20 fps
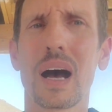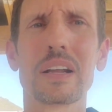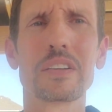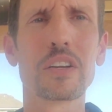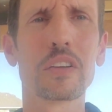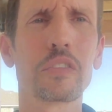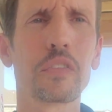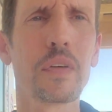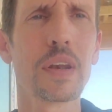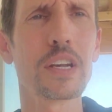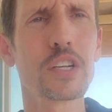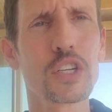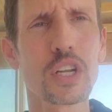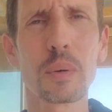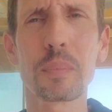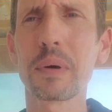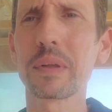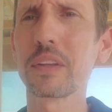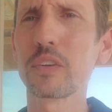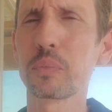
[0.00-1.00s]
I just finished
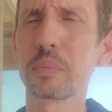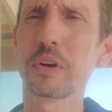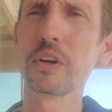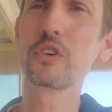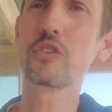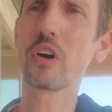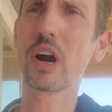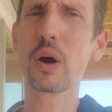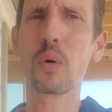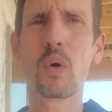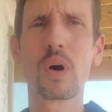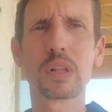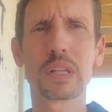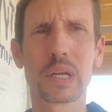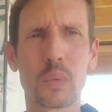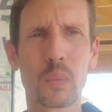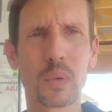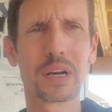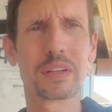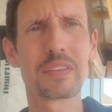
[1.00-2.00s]
up on this pre-drywall
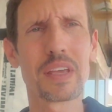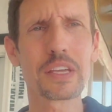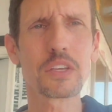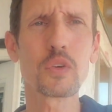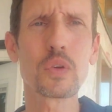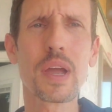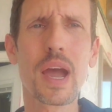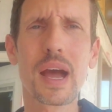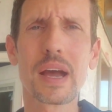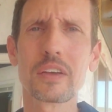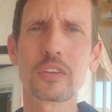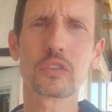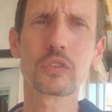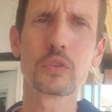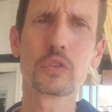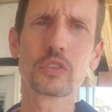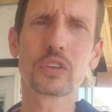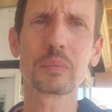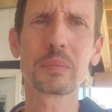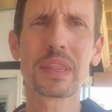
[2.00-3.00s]
and I want to take you guys
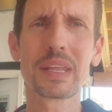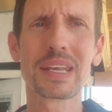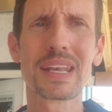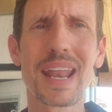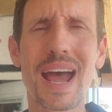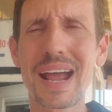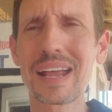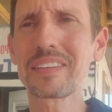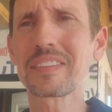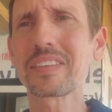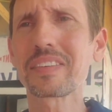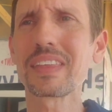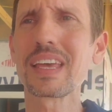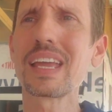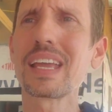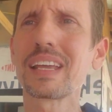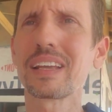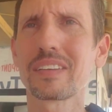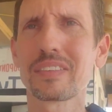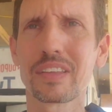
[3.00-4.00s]
through some of the nice
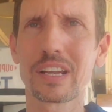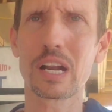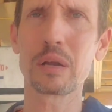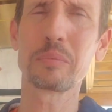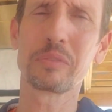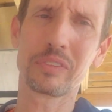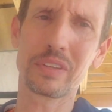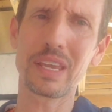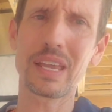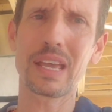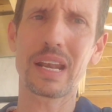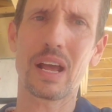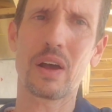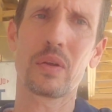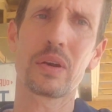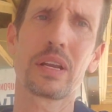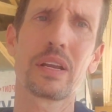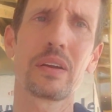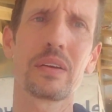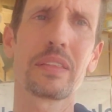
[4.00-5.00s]
things that I'm seeing
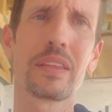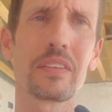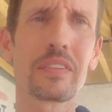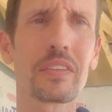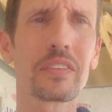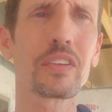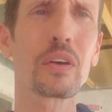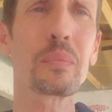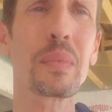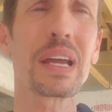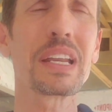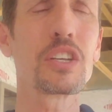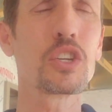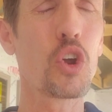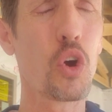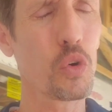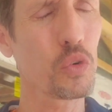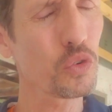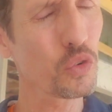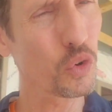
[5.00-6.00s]
out here. This is something I
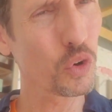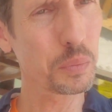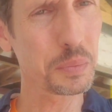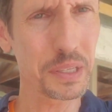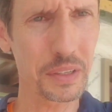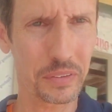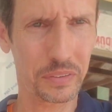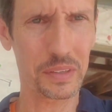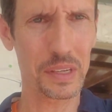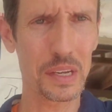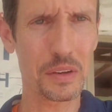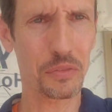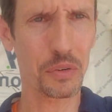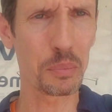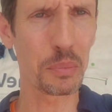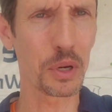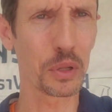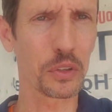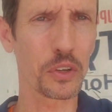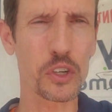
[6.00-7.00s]
don't normally see
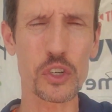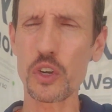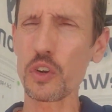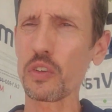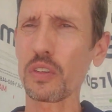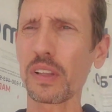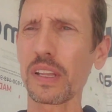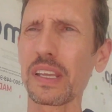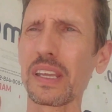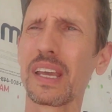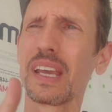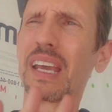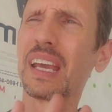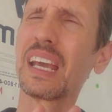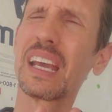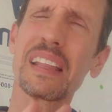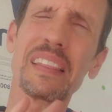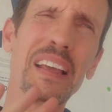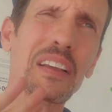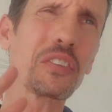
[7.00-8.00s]
from builders. Usually
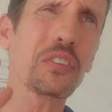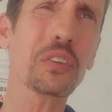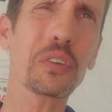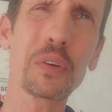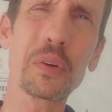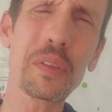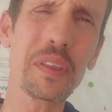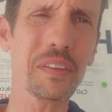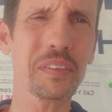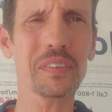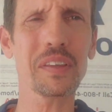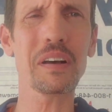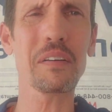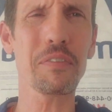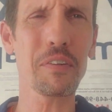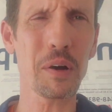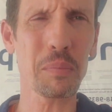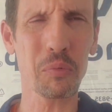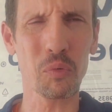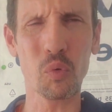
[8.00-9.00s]
they screw this
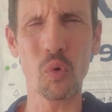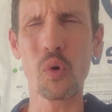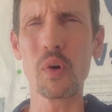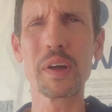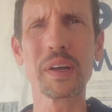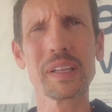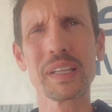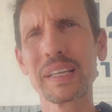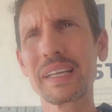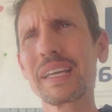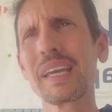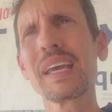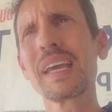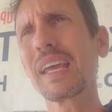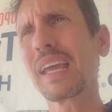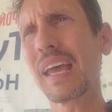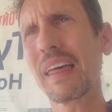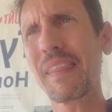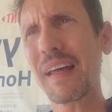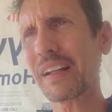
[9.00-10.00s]
stuff up royally,
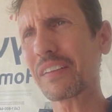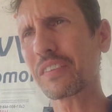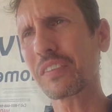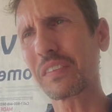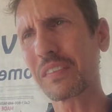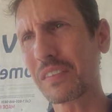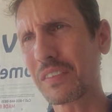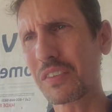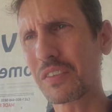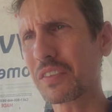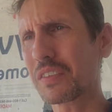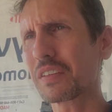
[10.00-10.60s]
and that's